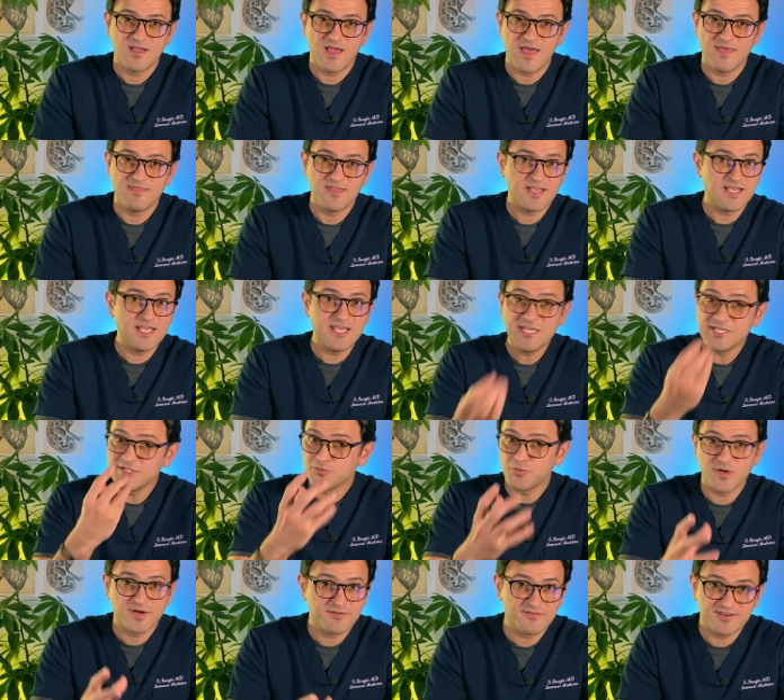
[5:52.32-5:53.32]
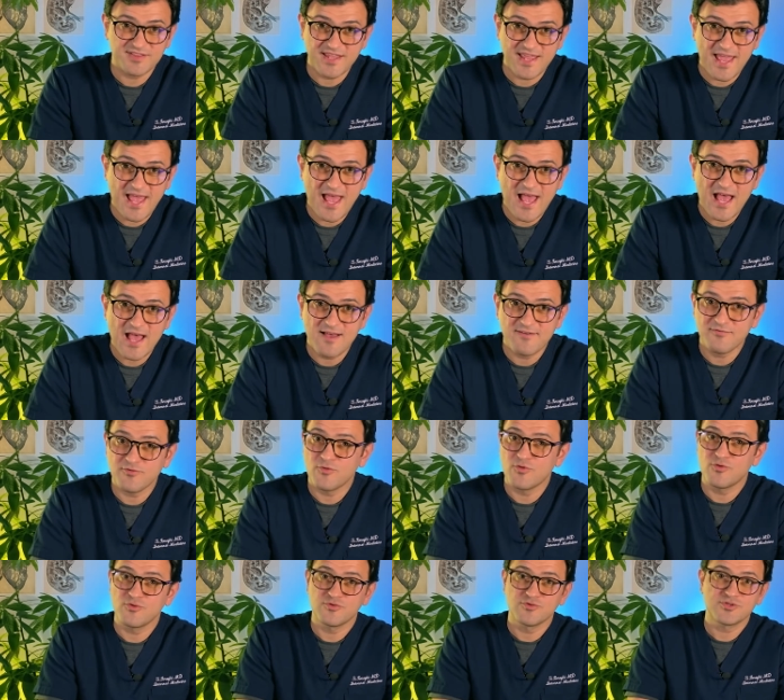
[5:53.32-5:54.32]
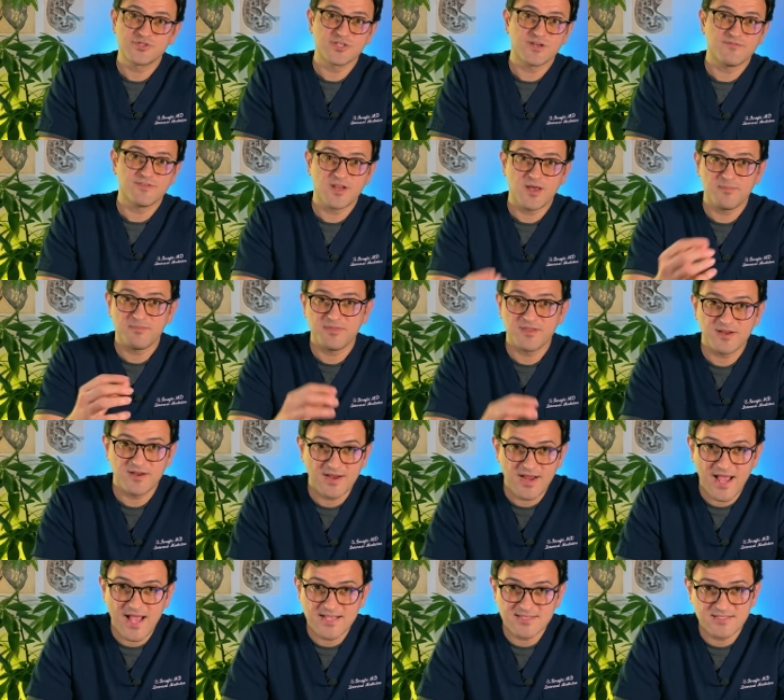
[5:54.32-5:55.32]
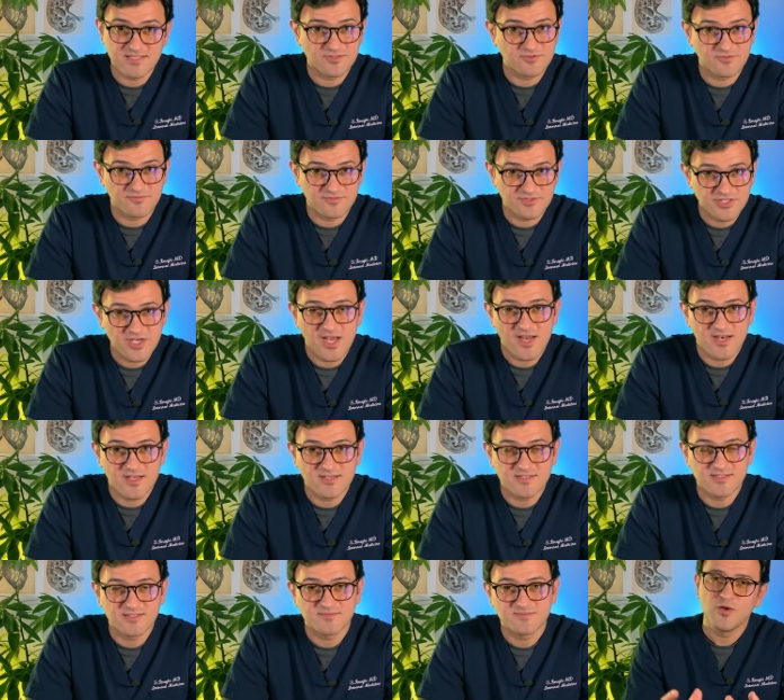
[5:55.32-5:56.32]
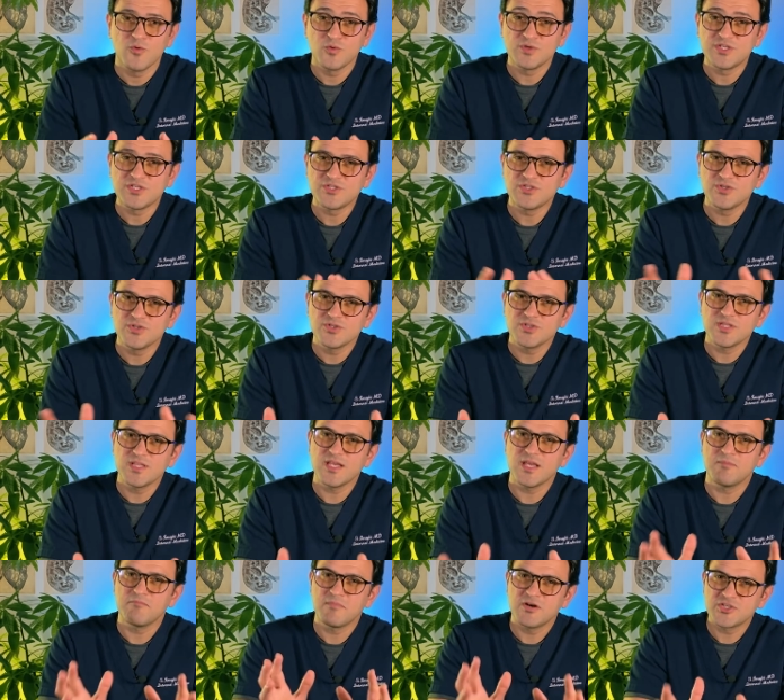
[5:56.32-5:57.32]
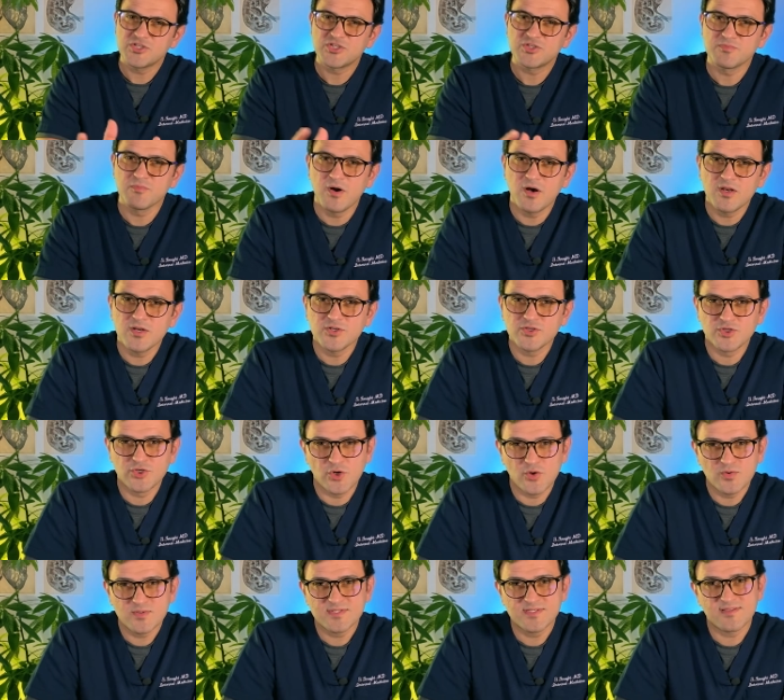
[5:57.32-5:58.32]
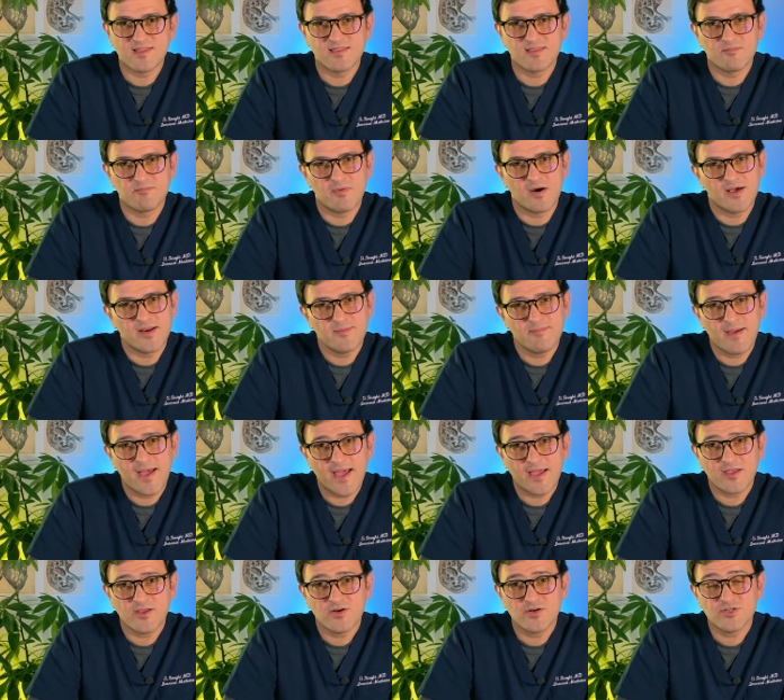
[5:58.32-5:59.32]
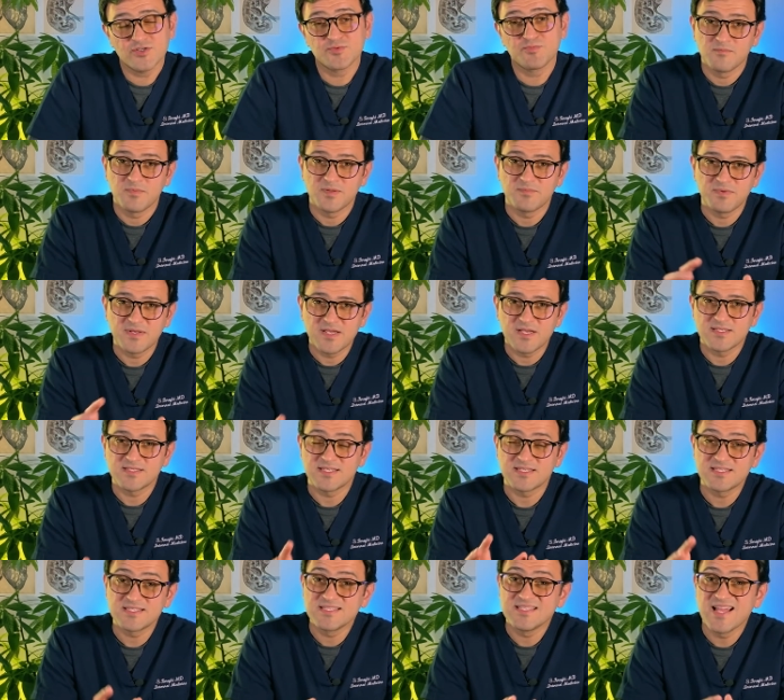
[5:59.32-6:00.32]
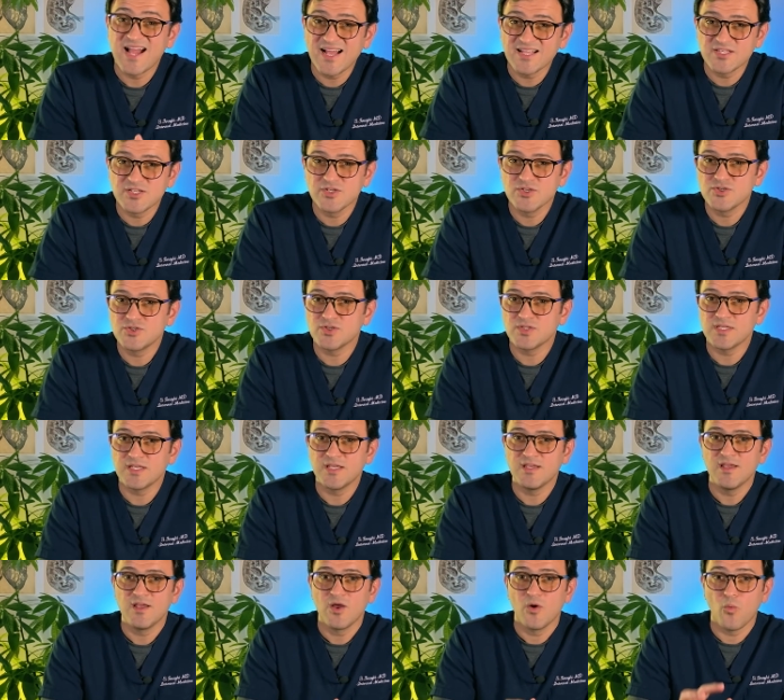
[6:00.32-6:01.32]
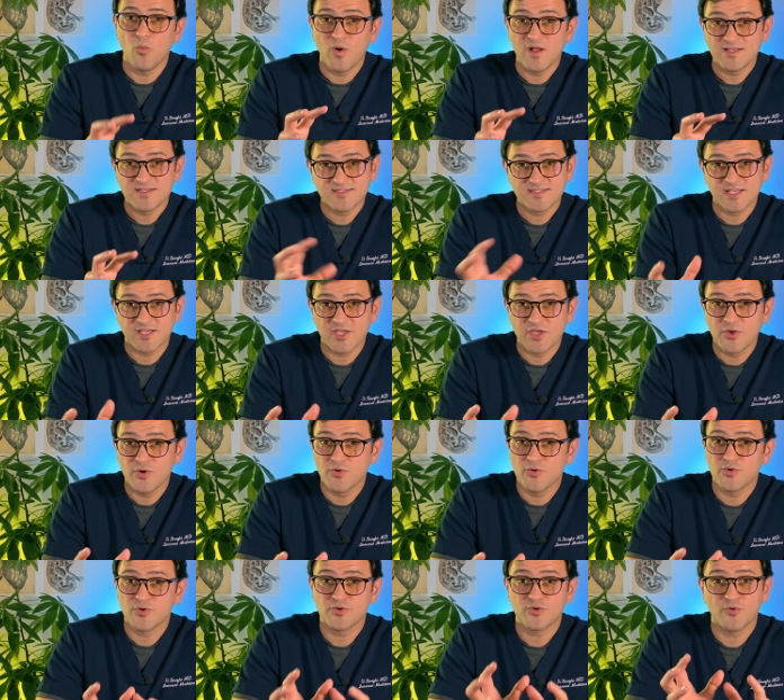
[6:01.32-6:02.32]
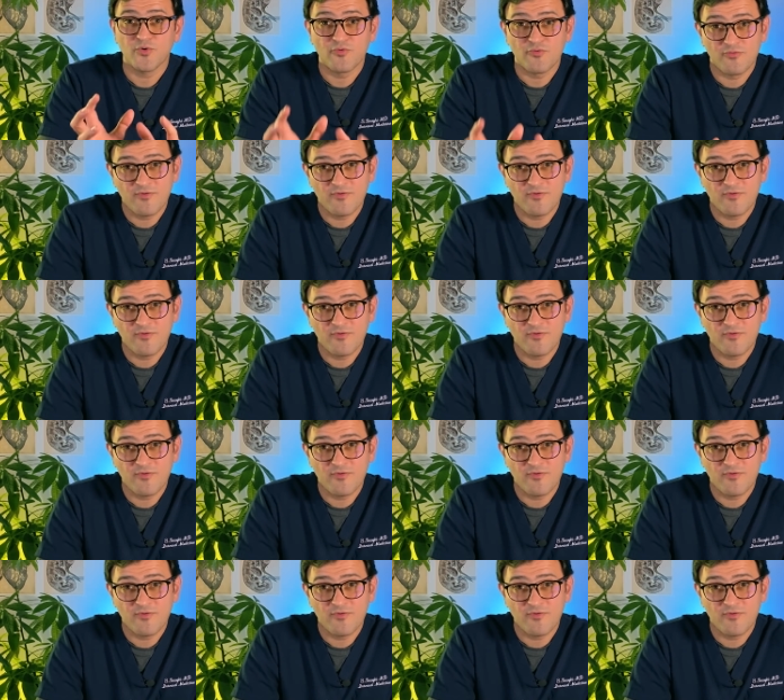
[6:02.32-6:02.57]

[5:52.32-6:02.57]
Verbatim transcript: and they eat whatever they have or shove it up their asses or vaginas which is usually a much smaller dose than the body packers, but because it's not usually well secured or